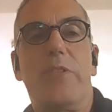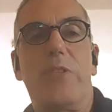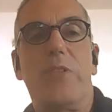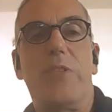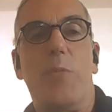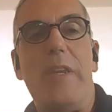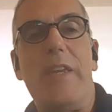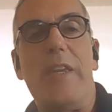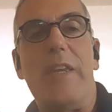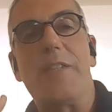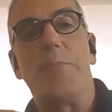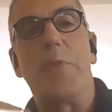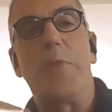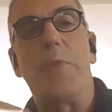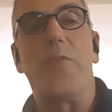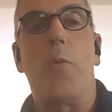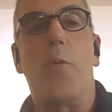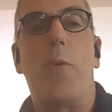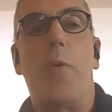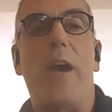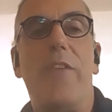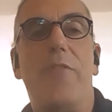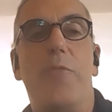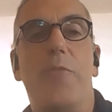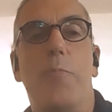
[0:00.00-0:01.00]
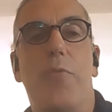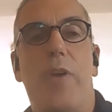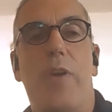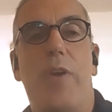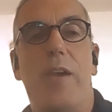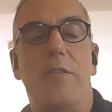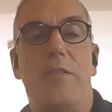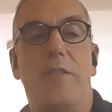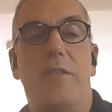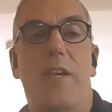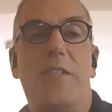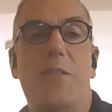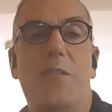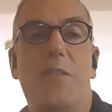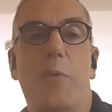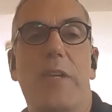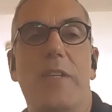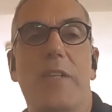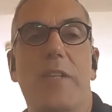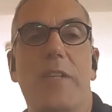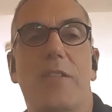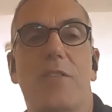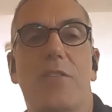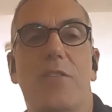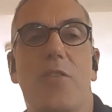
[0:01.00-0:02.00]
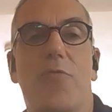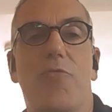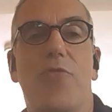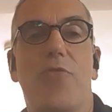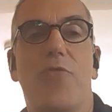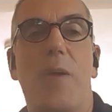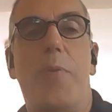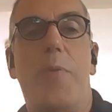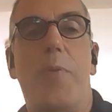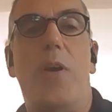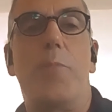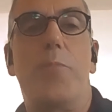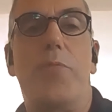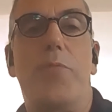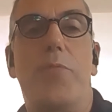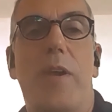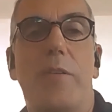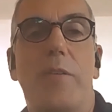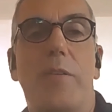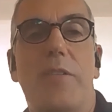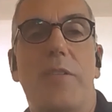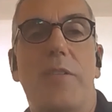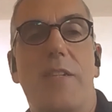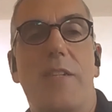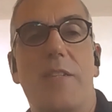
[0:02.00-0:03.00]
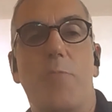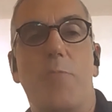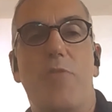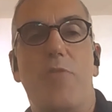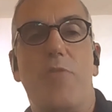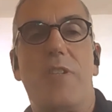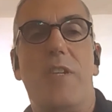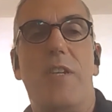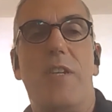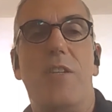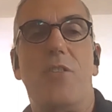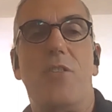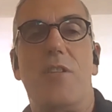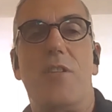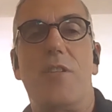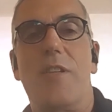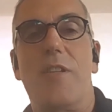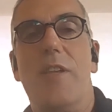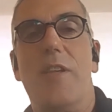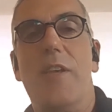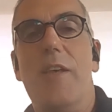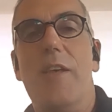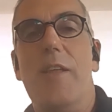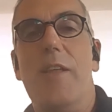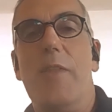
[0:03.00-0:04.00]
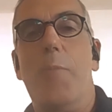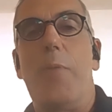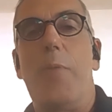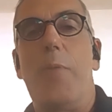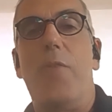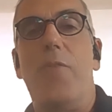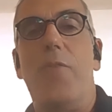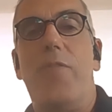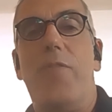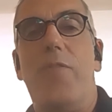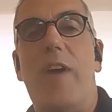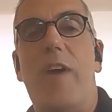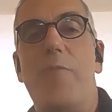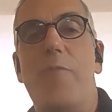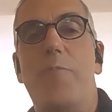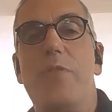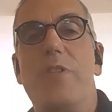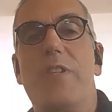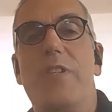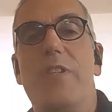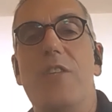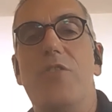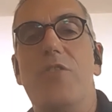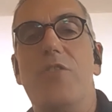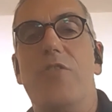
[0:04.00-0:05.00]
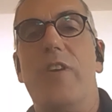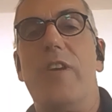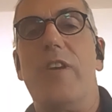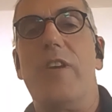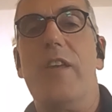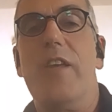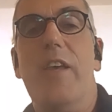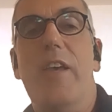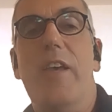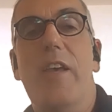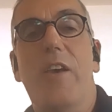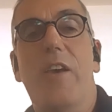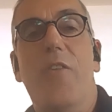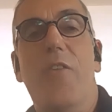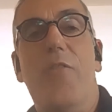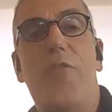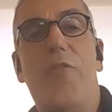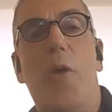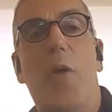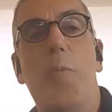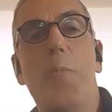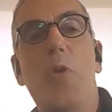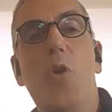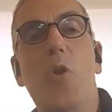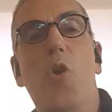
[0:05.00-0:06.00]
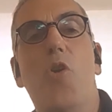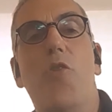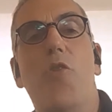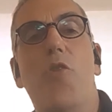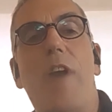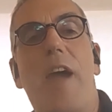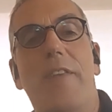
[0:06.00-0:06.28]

we need to move away from process? Do we need to sort of rip up process and procedures, the bonfire procedure? And from your